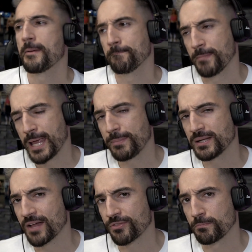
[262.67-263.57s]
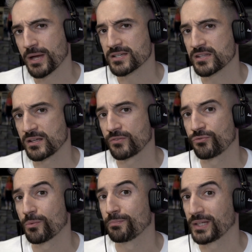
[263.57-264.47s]
maybe not the best thing
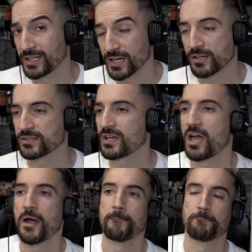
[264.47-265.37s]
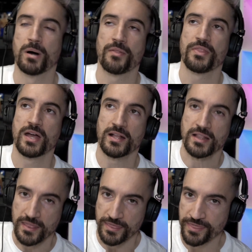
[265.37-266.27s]
for beginners, but
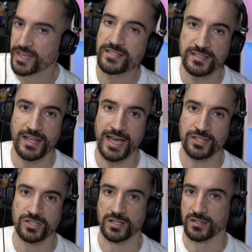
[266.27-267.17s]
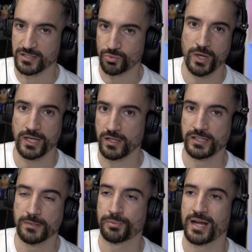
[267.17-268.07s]
this selection, swing,
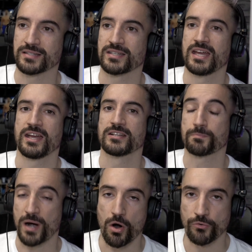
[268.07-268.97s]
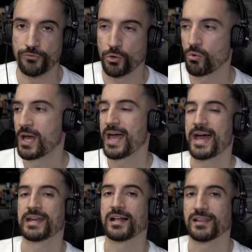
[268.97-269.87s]
clean and press, is powerful,
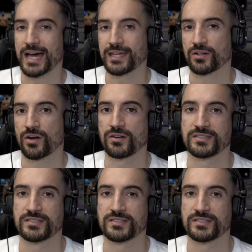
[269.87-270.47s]
and I like her